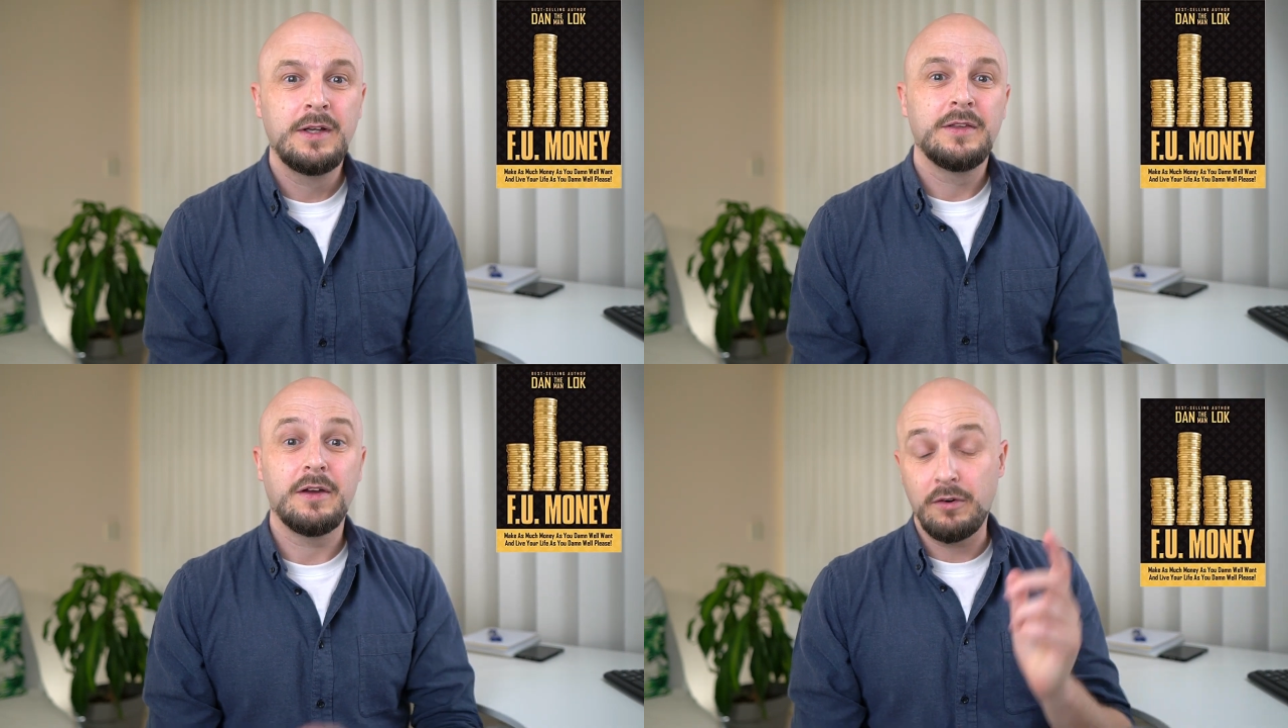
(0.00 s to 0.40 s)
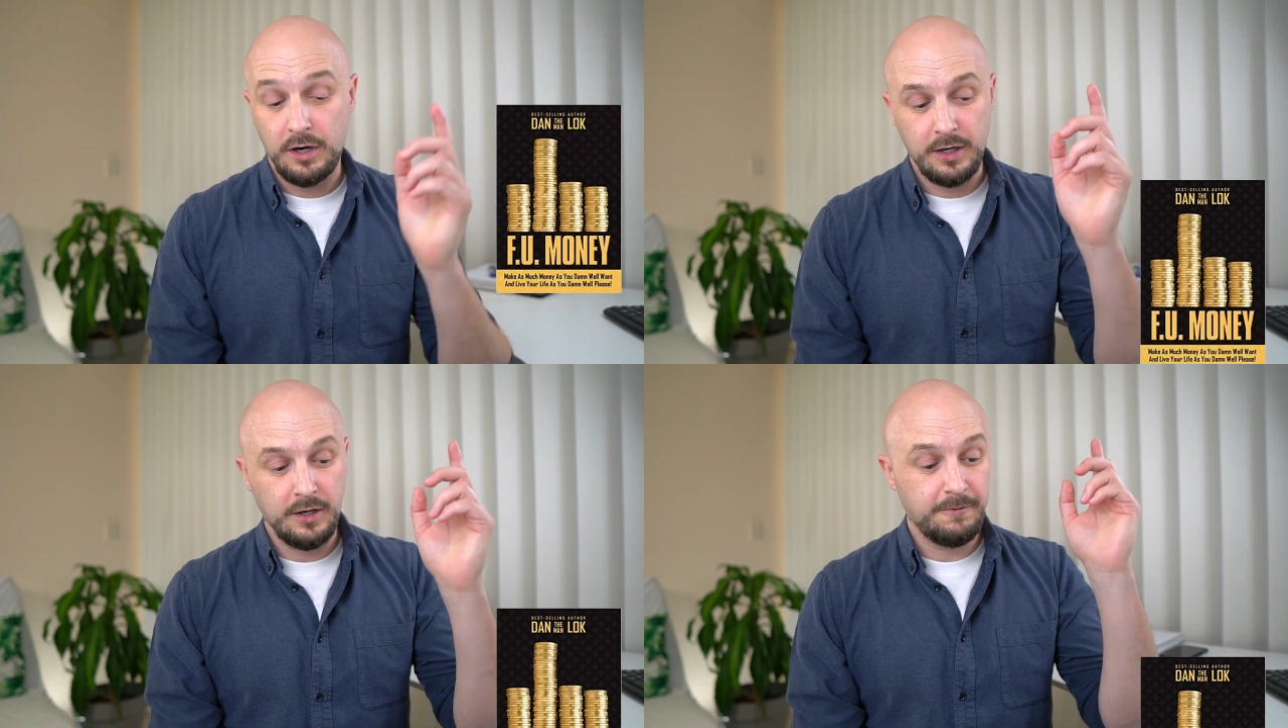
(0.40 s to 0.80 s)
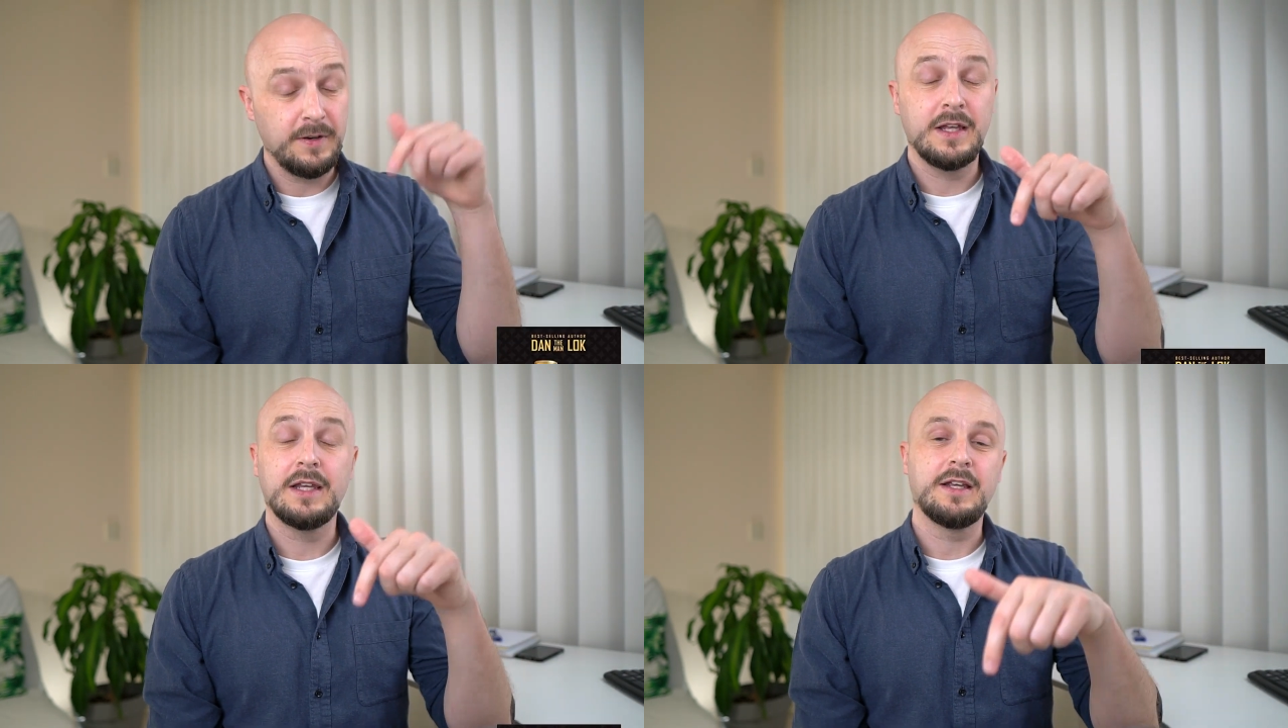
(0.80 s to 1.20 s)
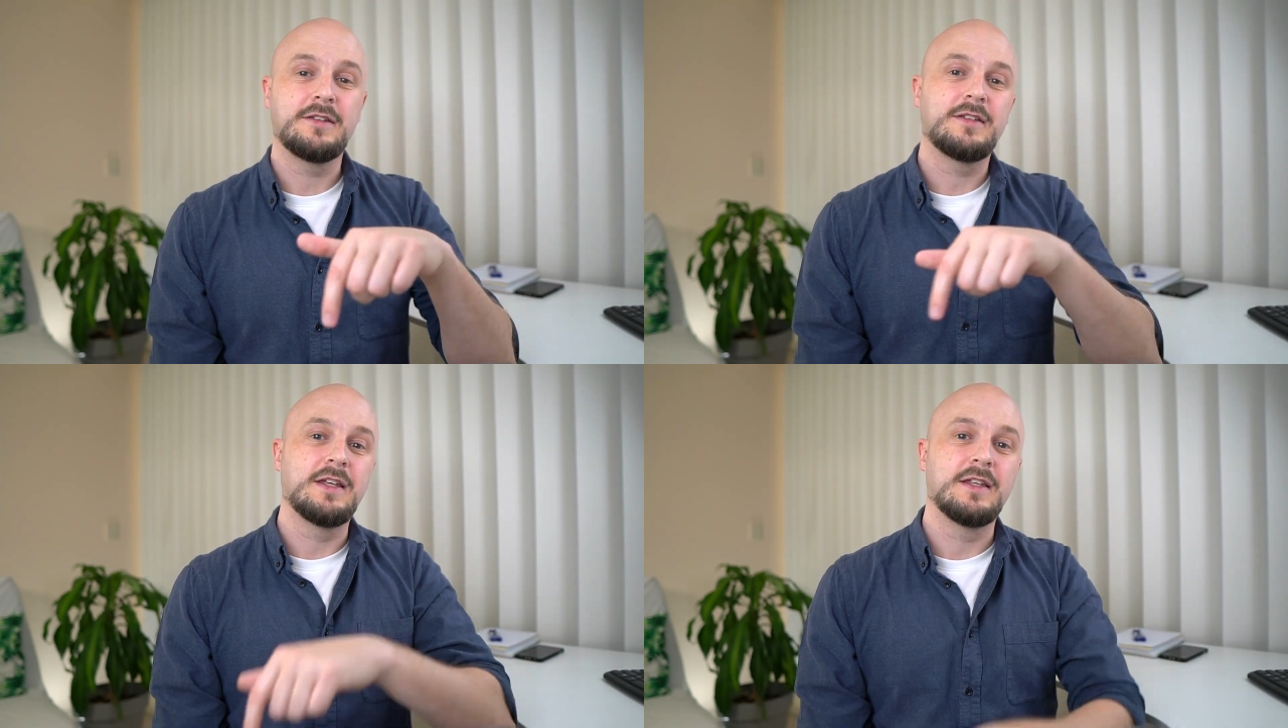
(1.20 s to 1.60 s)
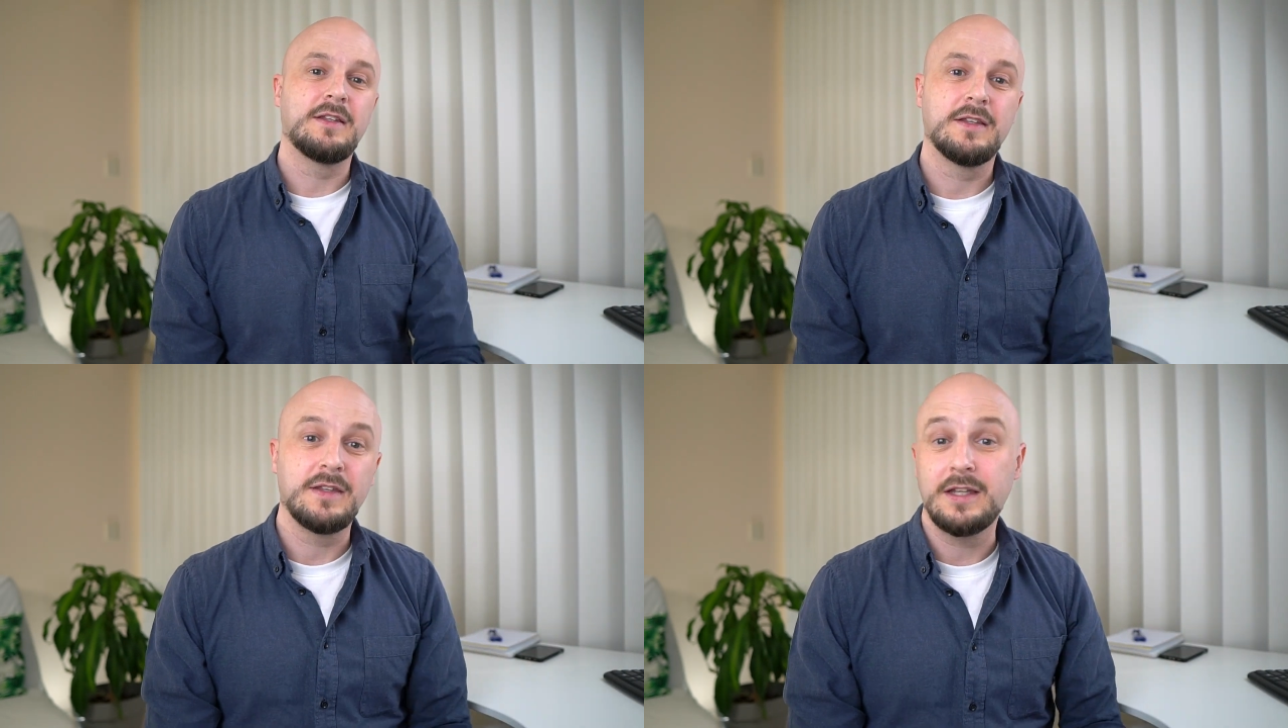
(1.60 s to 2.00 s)
There are affiliate links
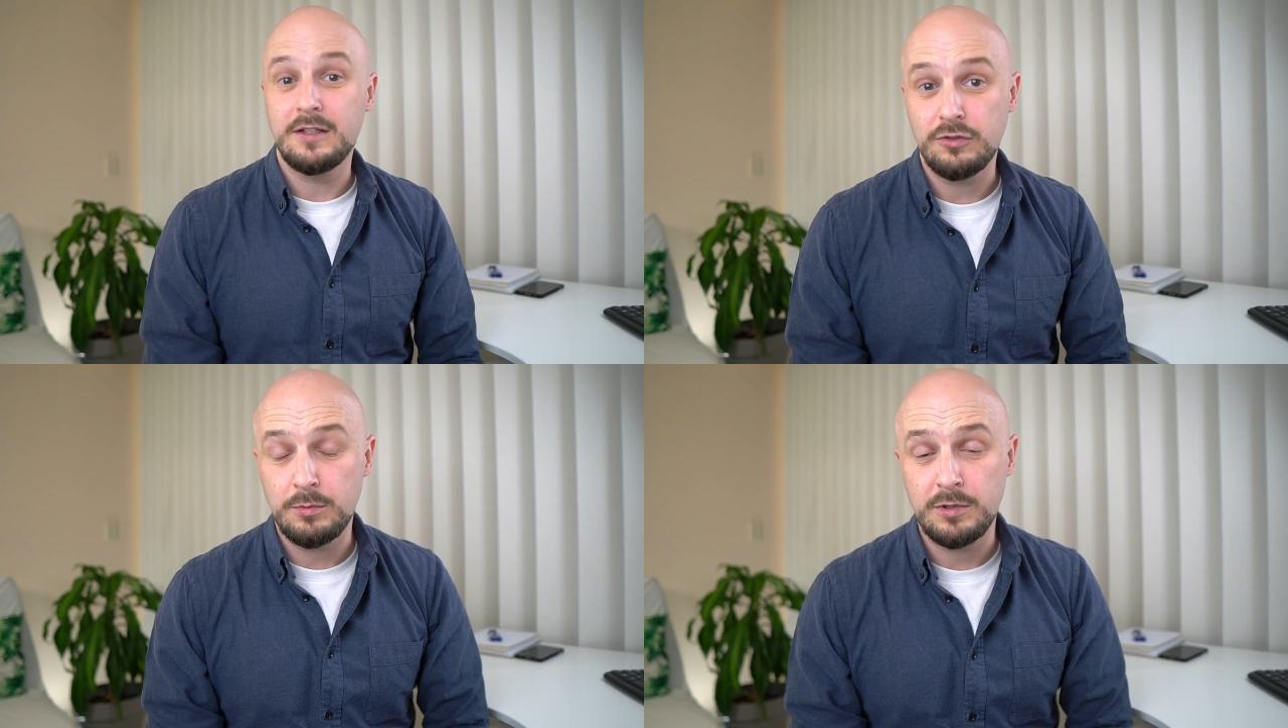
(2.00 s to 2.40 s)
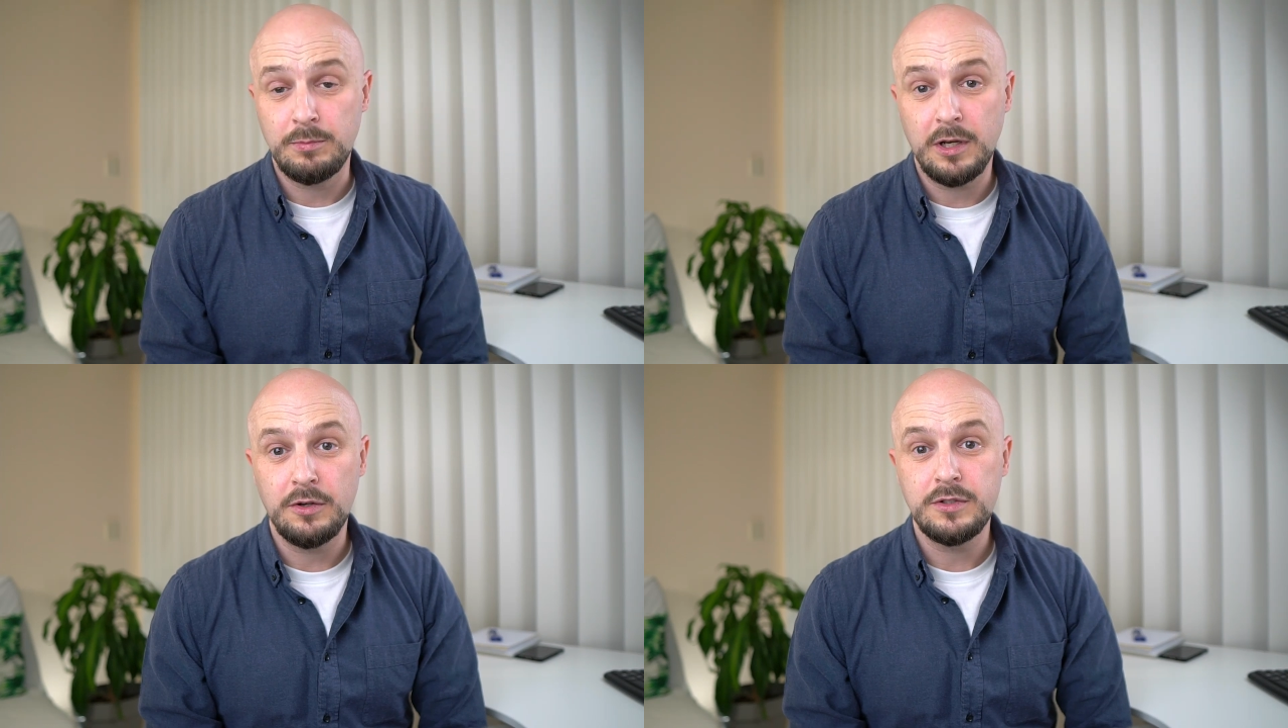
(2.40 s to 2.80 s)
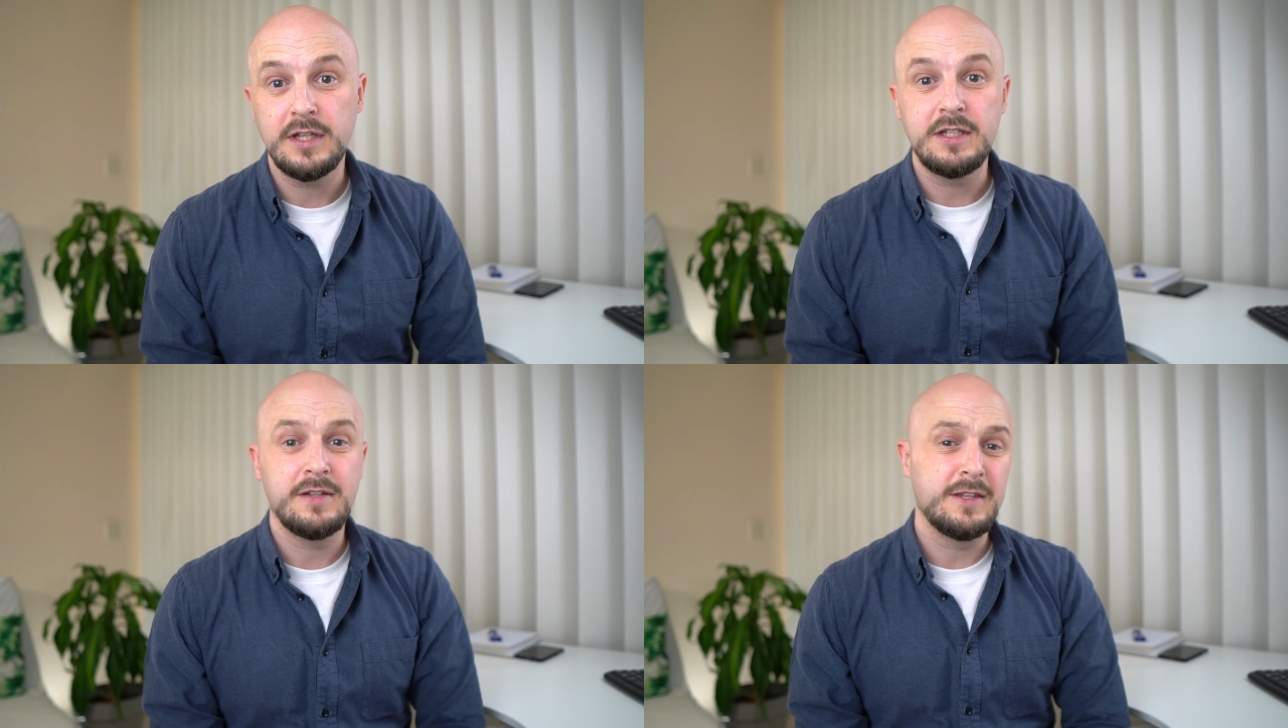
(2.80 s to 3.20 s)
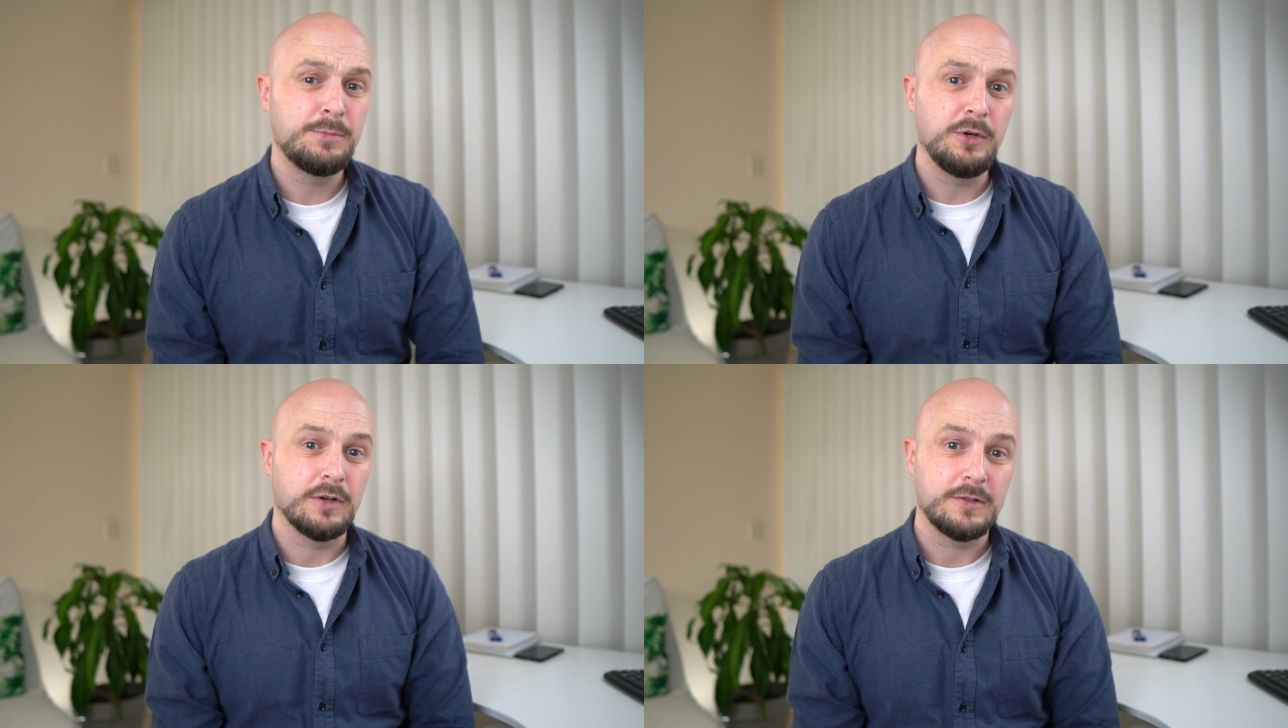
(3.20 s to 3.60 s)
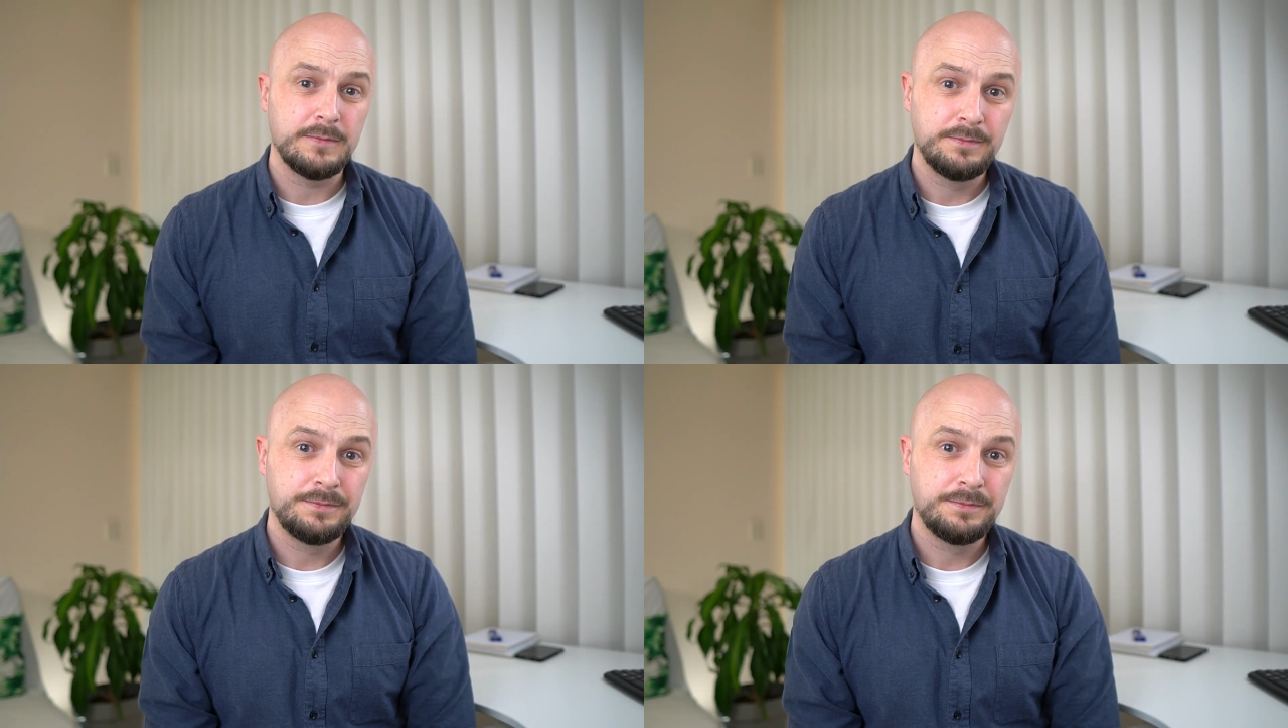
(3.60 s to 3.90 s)
in the description below to each of these books.